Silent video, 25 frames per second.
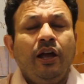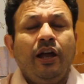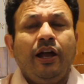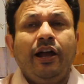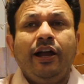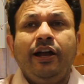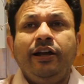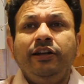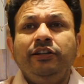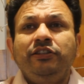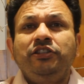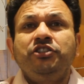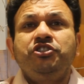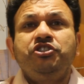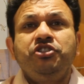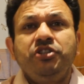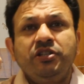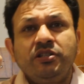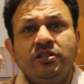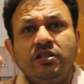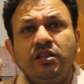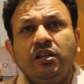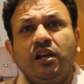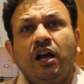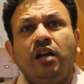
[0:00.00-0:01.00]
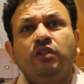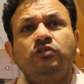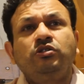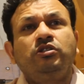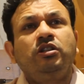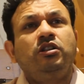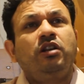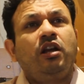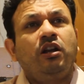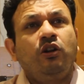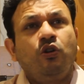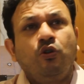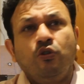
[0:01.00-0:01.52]
and the GST
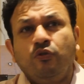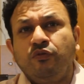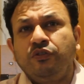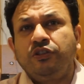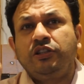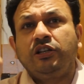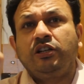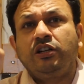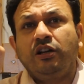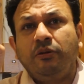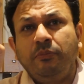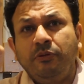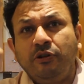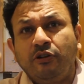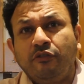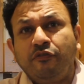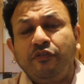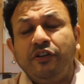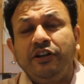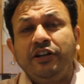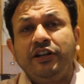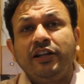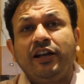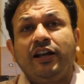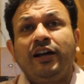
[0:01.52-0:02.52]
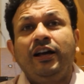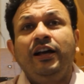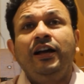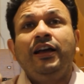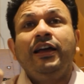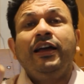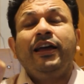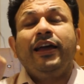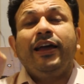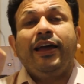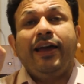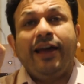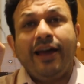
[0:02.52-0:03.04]
Council along with the Government of India
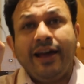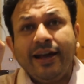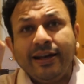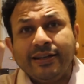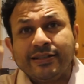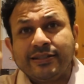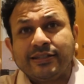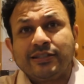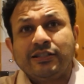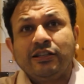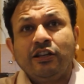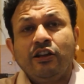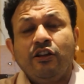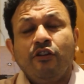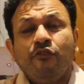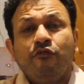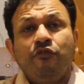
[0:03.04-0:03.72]
has,